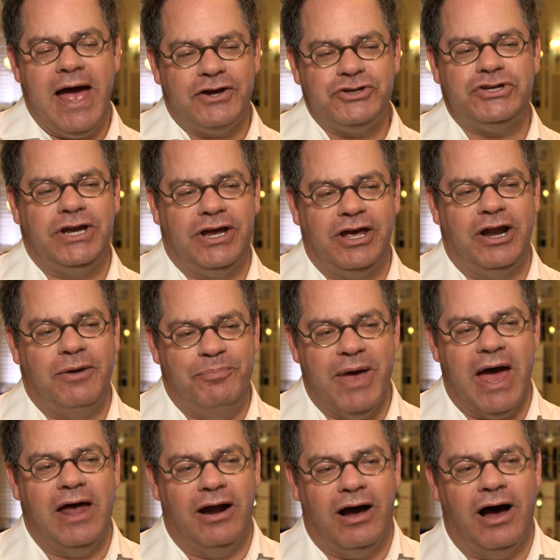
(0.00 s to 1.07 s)
I'm actually going to
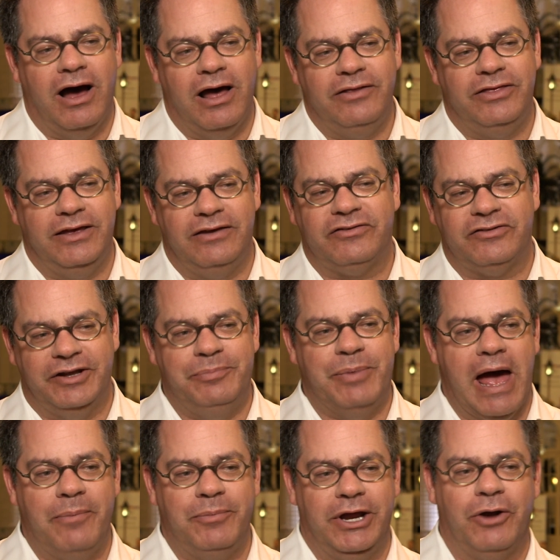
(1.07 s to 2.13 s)
bet on the sleep
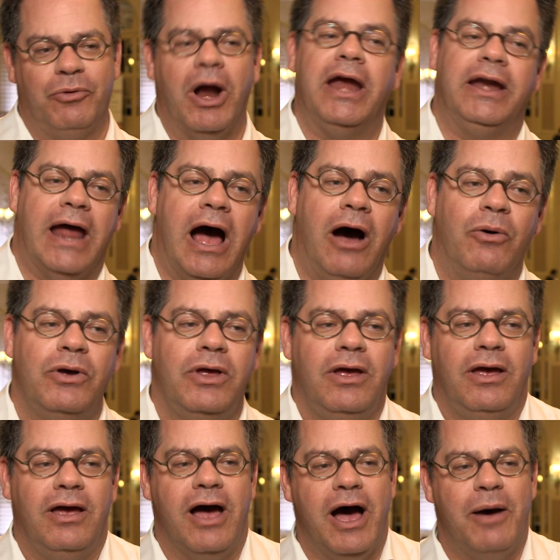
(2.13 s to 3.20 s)
apnea right now.
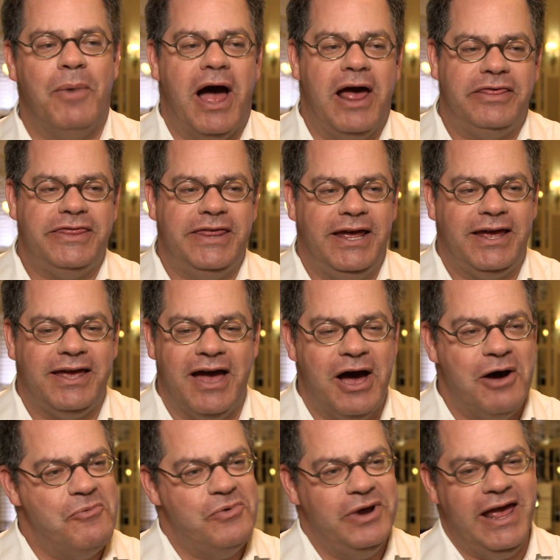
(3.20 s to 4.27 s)
I think
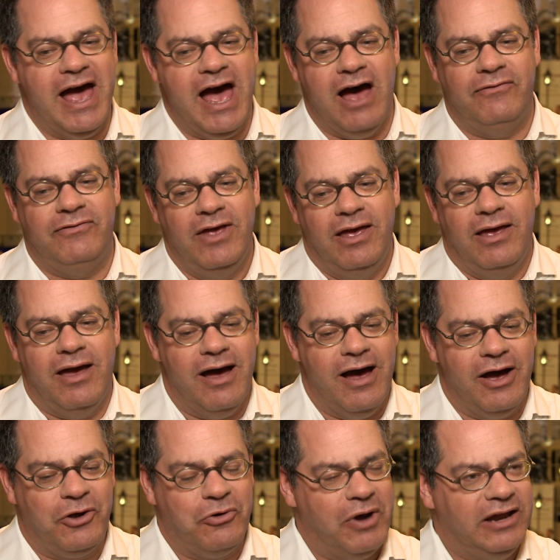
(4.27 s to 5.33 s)
we have
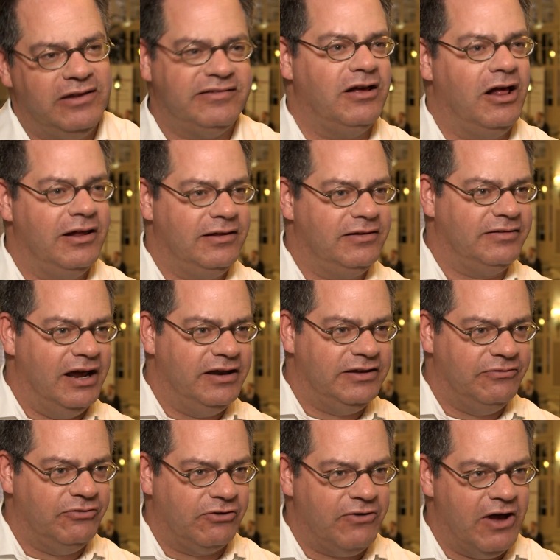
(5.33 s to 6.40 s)
a great
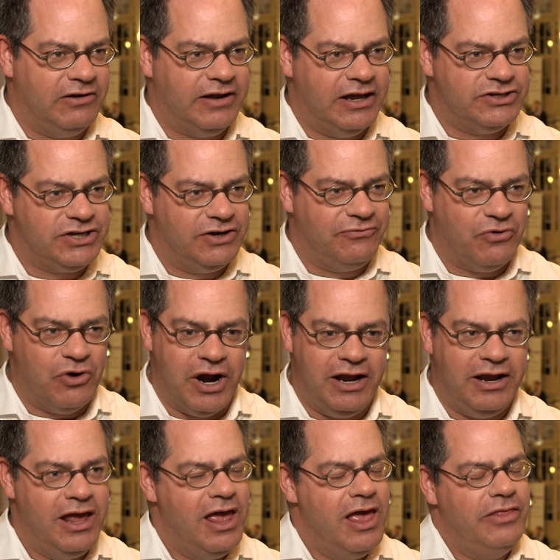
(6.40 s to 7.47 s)
scientific foundation for
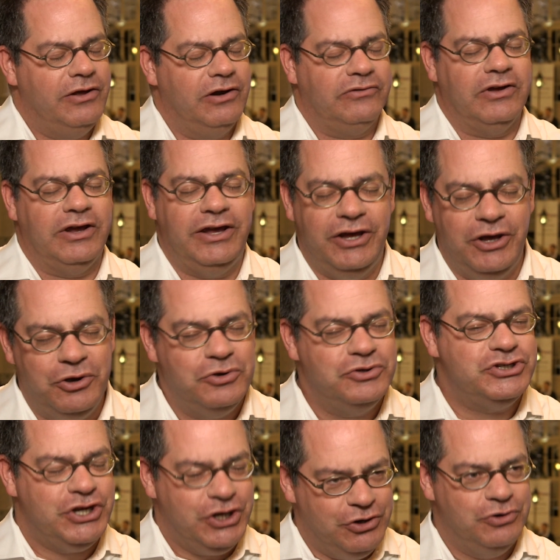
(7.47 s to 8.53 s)
it. There's a
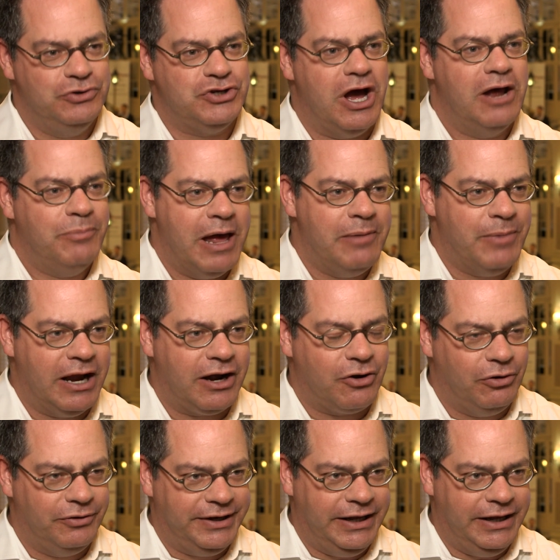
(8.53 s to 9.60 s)
huge, huge unmet
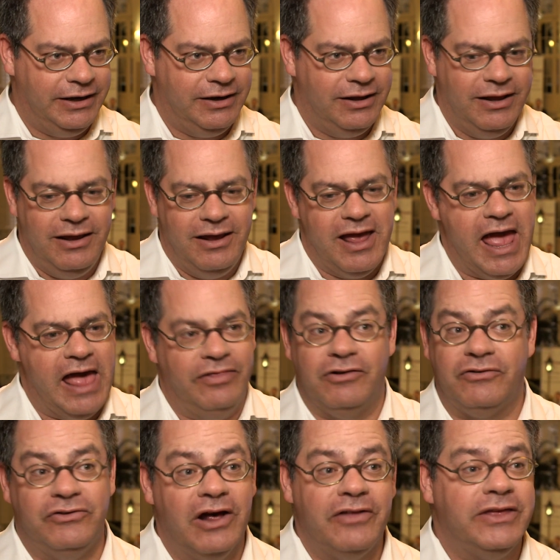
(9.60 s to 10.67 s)
medical need, and
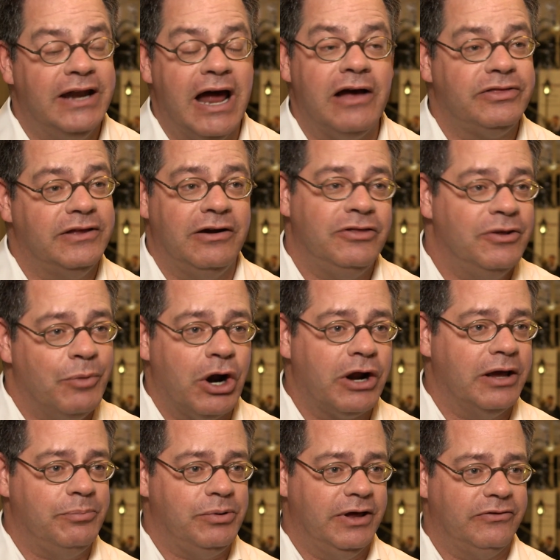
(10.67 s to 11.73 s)
there's nothing out there in the
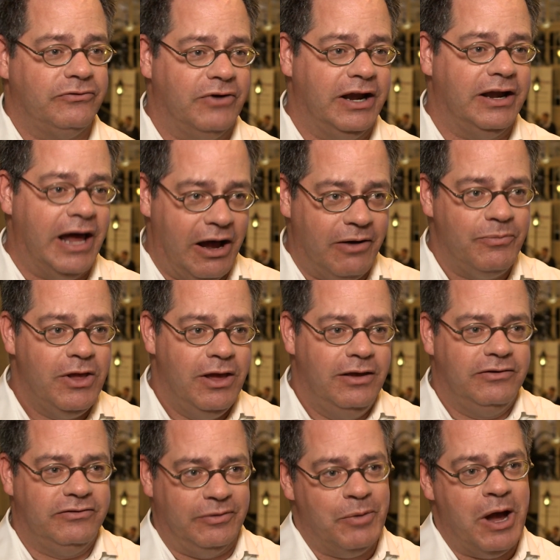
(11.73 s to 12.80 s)
marketplace right now.
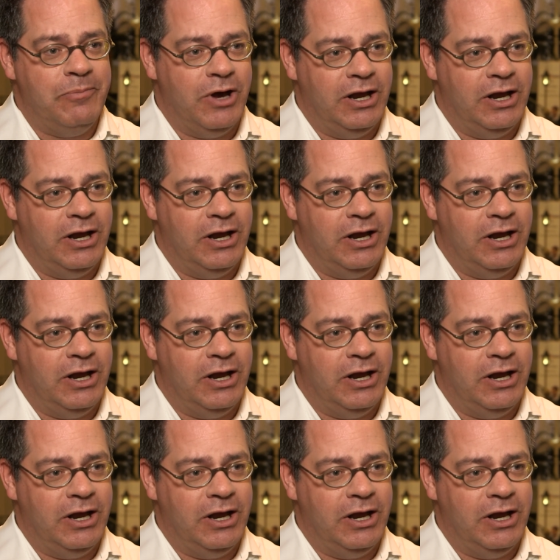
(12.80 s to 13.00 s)
So my